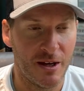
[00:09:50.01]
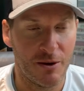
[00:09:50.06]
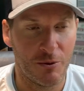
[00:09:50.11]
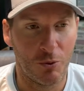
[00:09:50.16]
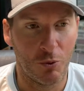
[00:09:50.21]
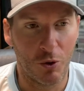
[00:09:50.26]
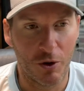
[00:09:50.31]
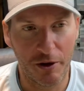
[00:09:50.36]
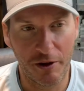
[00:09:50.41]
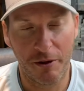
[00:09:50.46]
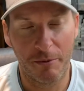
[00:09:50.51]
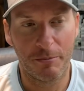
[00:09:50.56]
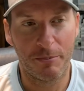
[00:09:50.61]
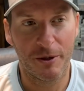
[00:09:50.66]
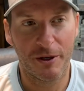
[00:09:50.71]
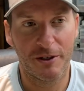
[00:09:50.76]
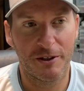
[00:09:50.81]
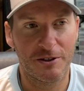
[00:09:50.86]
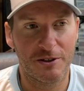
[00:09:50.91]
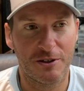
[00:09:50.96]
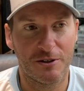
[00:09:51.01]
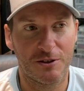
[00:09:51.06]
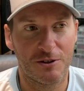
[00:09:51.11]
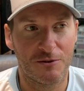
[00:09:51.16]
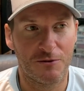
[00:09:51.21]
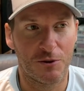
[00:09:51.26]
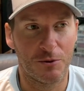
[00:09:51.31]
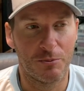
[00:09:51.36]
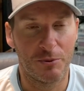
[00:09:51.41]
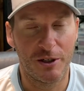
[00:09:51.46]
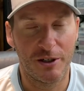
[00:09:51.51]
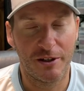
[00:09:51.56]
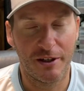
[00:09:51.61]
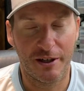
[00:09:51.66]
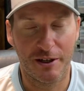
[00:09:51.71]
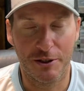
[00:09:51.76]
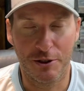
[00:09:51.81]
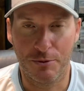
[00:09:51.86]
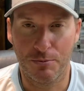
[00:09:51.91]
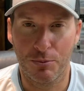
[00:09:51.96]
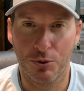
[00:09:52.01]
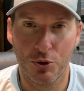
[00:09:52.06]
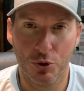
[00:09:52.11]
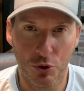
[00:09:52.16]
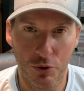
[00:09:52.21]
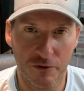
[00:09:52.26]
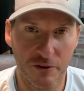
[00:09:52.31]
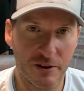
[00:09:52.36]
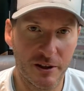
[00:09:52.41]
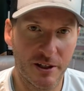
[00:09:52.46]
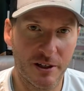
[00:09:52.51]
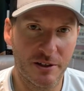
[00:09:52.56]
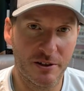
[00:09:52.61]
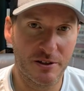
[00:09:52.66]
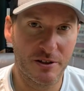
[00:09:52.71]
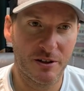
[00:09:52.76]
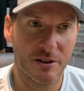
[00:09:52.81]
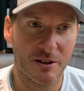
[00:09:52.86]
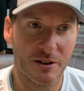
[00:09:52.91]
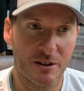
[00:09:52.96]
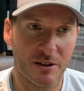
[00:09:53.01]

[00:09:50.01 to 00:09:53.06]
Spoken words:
One of the biggest things for me that has proven this